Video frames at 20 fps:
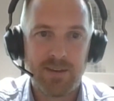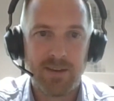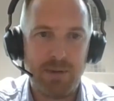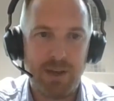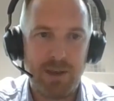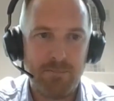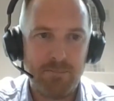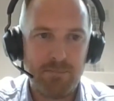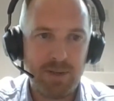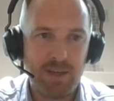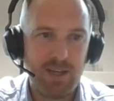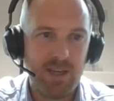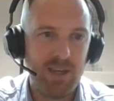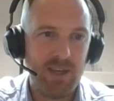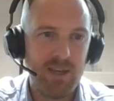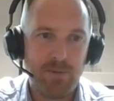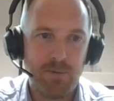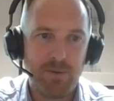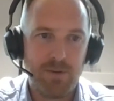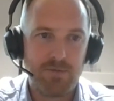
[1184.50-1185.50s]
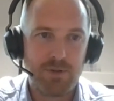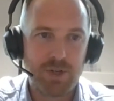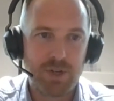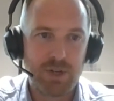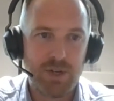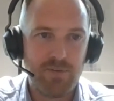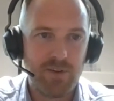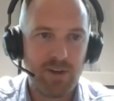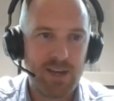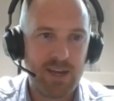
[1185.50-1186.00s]
Airbnb, it was
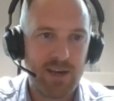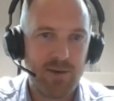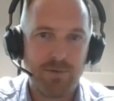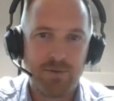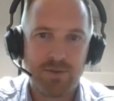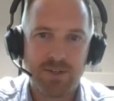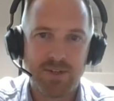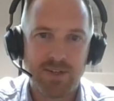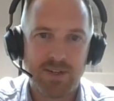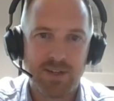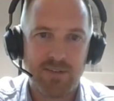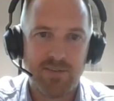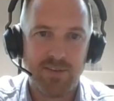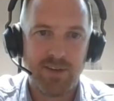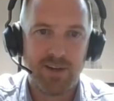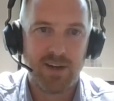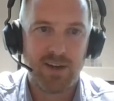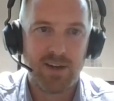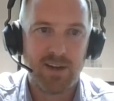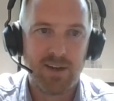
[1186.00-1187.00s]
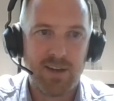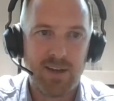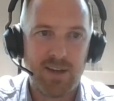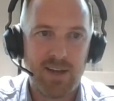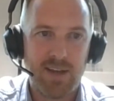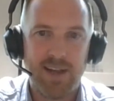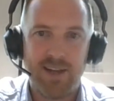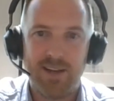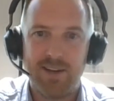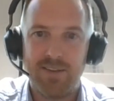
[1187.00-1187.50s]
originally for couch surfing,
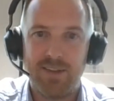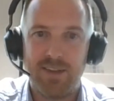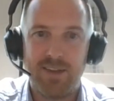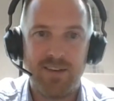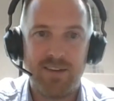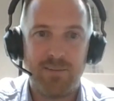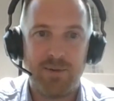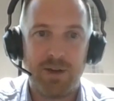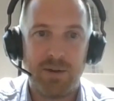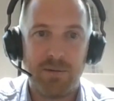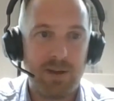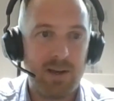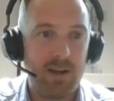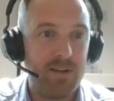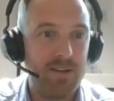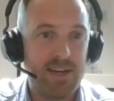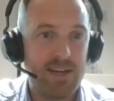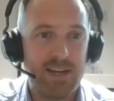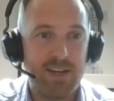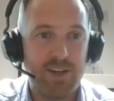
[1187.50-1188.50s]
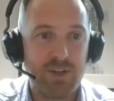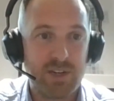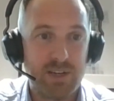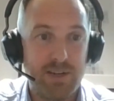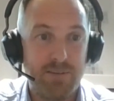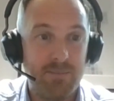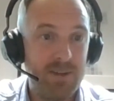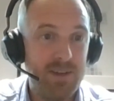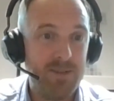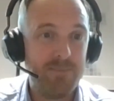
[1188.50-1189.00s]
and then somebody realized
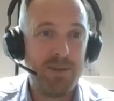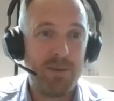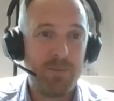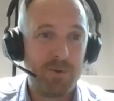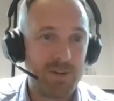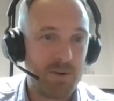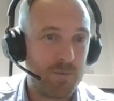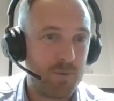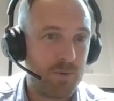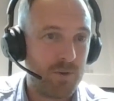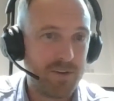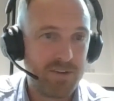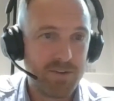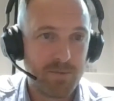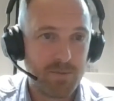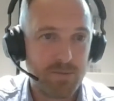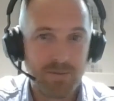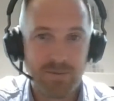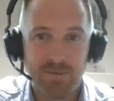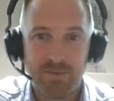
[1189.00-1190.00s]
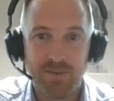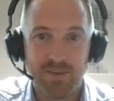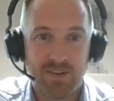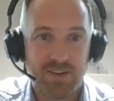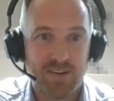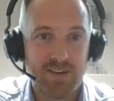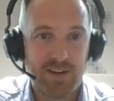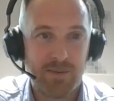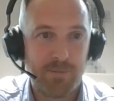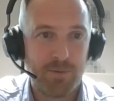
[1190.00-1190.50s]
actually people don't want to
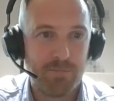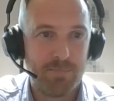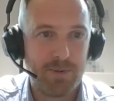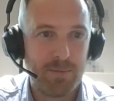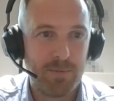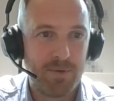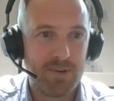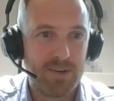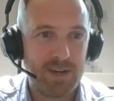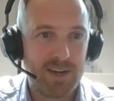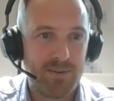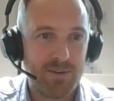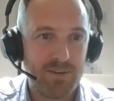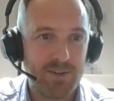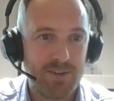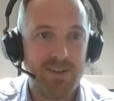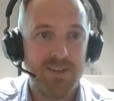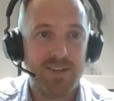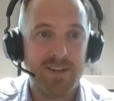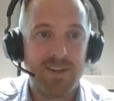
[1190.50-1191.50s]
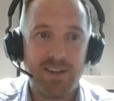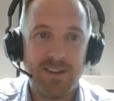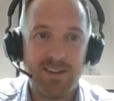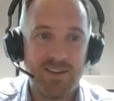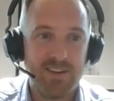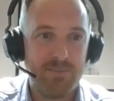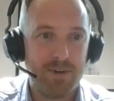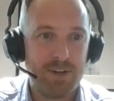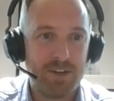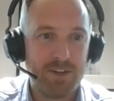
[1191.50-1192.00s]
just sleep on people's couches.
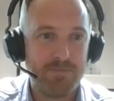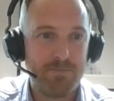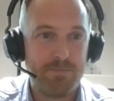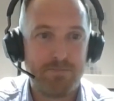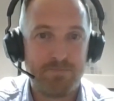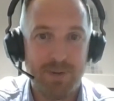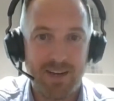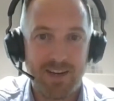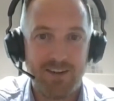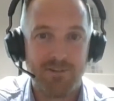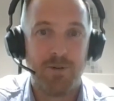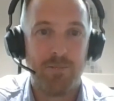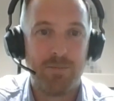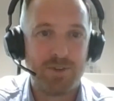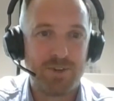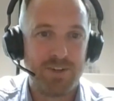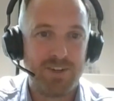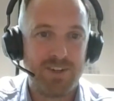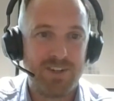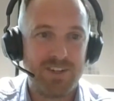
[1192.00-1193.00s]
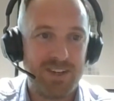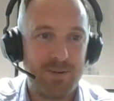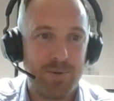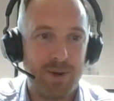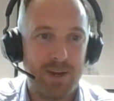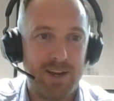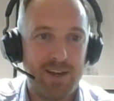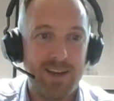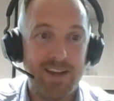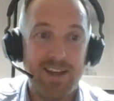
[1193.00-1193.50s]
There's a much bigger
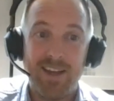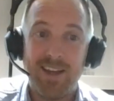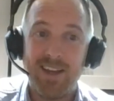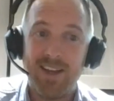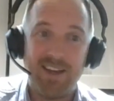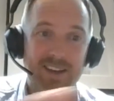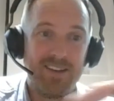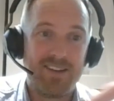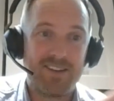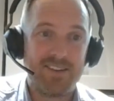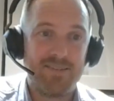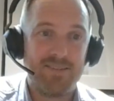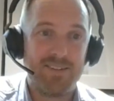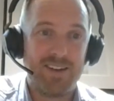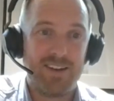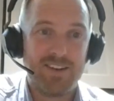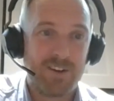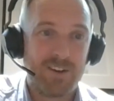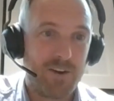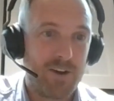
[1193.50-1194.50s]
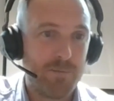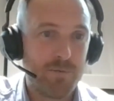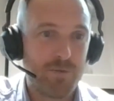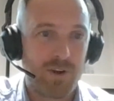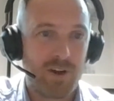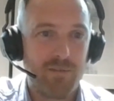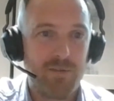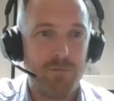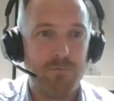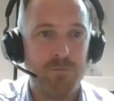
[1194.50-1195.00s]
opportunity when it's entire
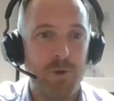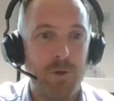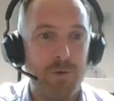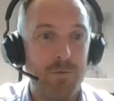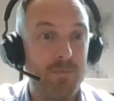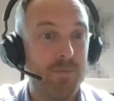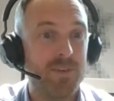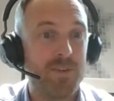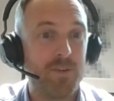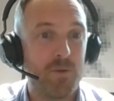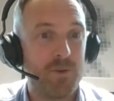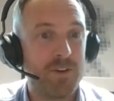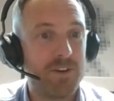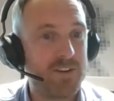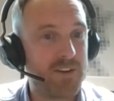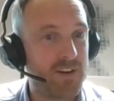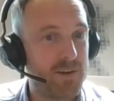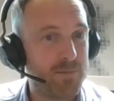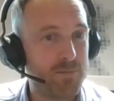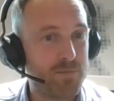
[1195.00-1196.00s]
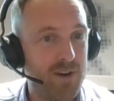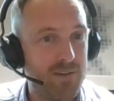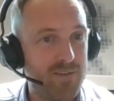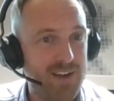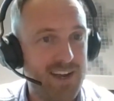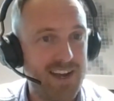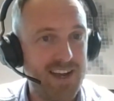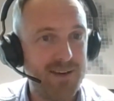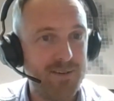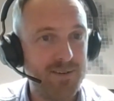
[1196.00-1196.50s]
private rooms or entire
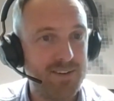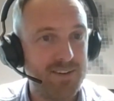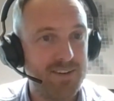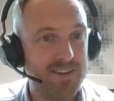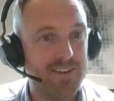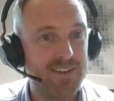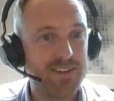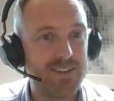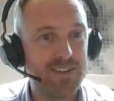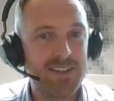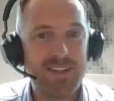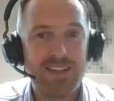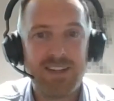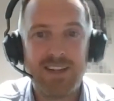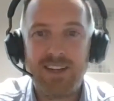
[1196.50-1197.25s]
private houses.